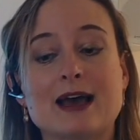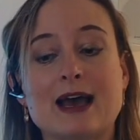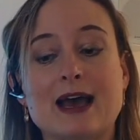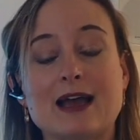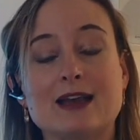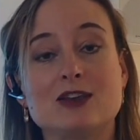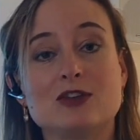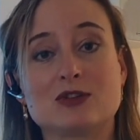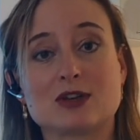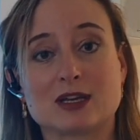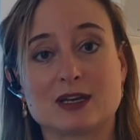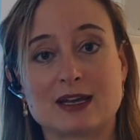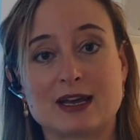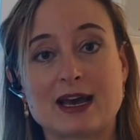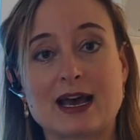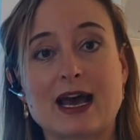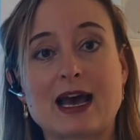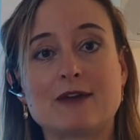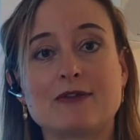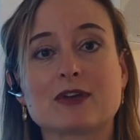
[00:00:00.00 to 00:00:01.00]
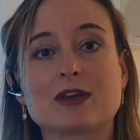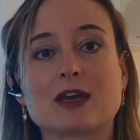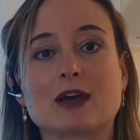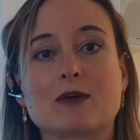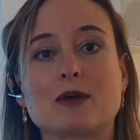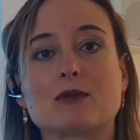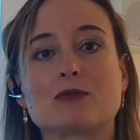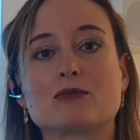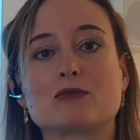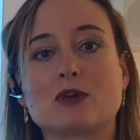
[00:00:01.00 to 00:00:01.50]
and you can have a go
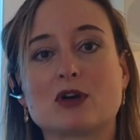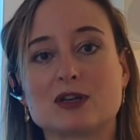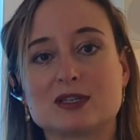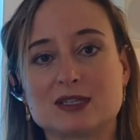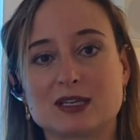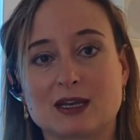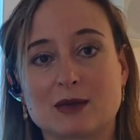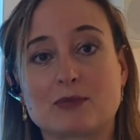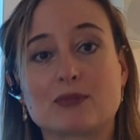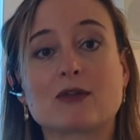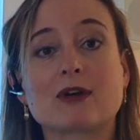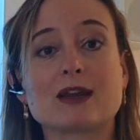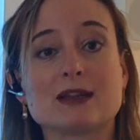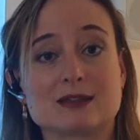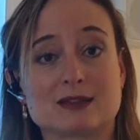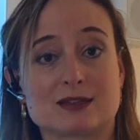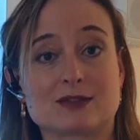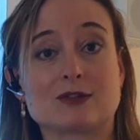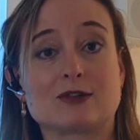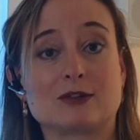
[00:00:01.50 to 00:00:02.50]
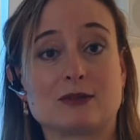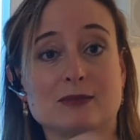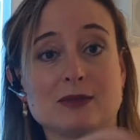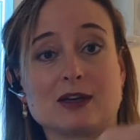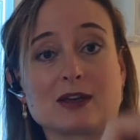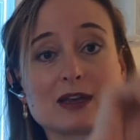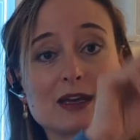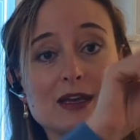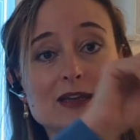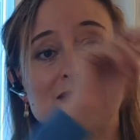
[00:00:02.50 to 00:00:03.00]
at writing a
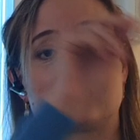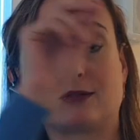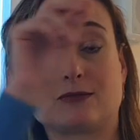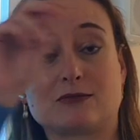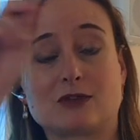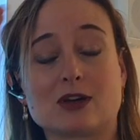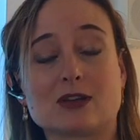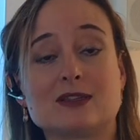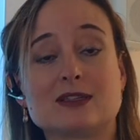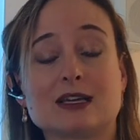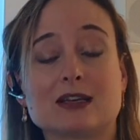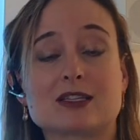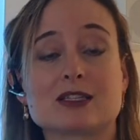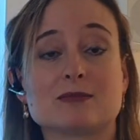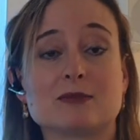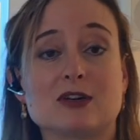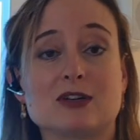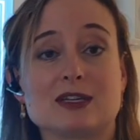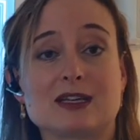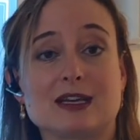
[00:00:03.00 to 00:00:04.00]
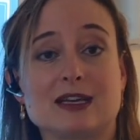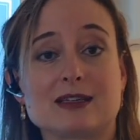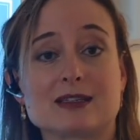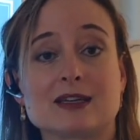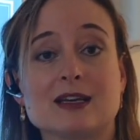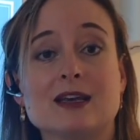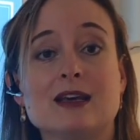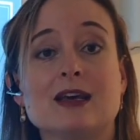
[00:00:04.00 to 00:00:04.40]
brainstorm, okay, so writing down some ideas